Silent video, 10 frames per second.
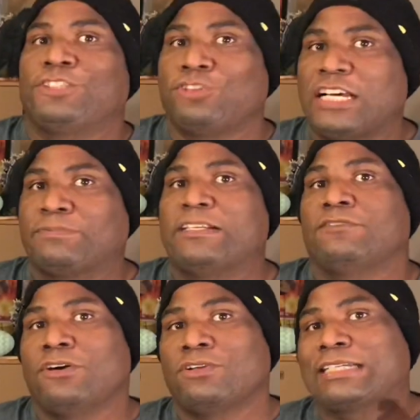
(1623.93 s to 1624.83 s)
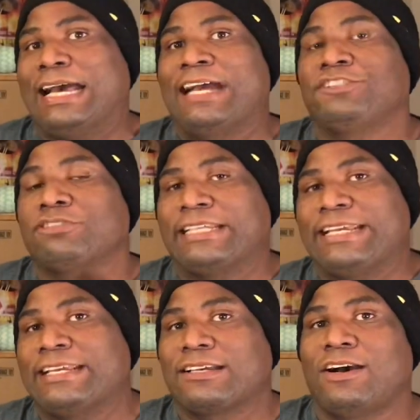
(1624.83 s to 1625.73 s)
trust me, the Roto Kaiju
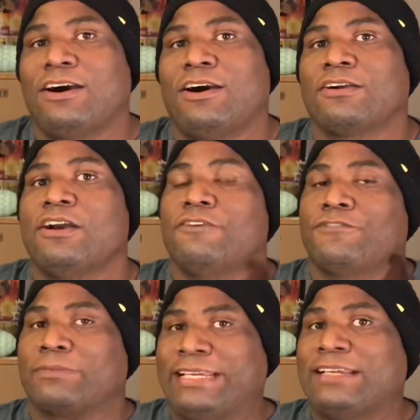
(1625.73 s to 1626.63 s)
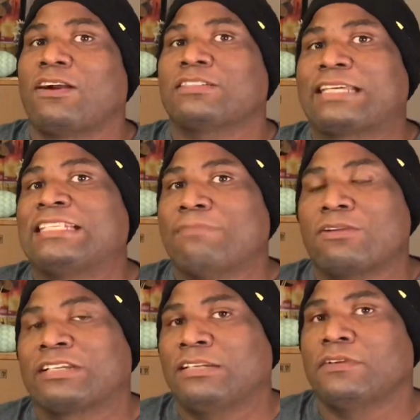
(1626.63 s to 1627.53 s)
King Kong from King Kong Escapes
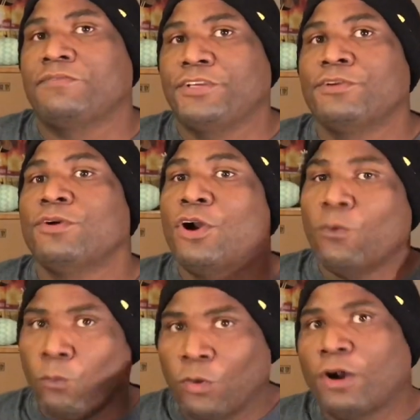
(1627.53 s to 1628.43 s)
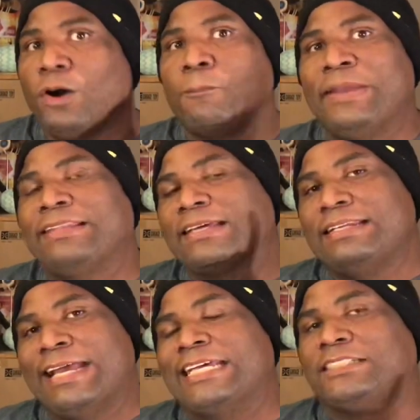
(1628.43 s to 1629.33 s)
model kit review will be the
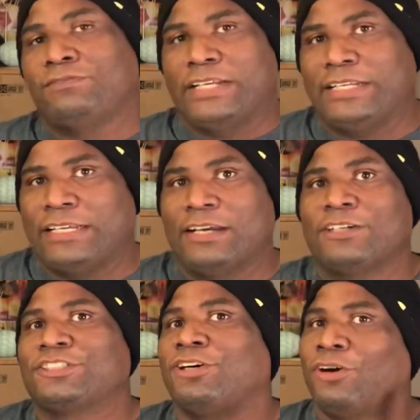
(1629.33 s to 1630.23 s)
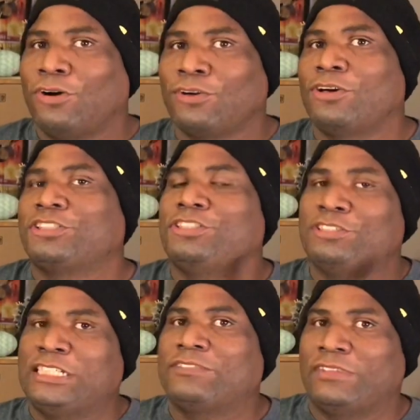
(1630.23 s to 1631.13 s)
next video, so hold on to your
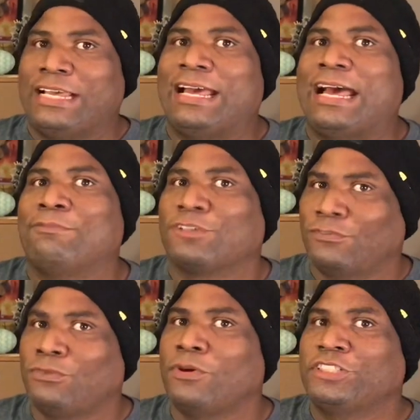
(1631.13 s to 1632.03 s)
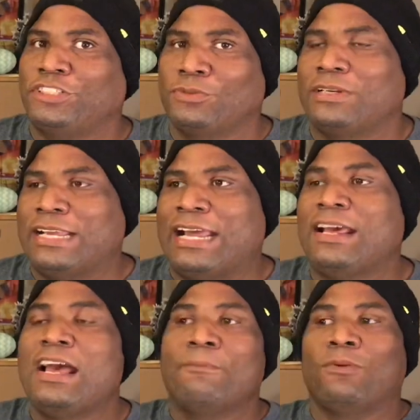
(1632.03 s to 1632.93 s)
seats for that. I'm looking forward to doing that.
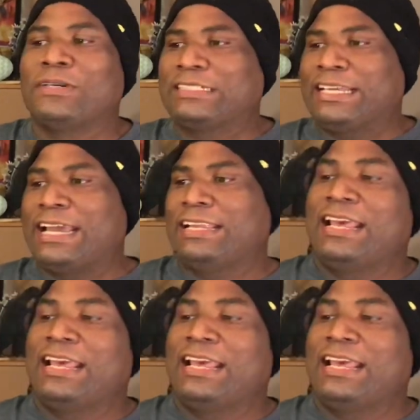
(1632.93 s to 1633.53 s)
But once again,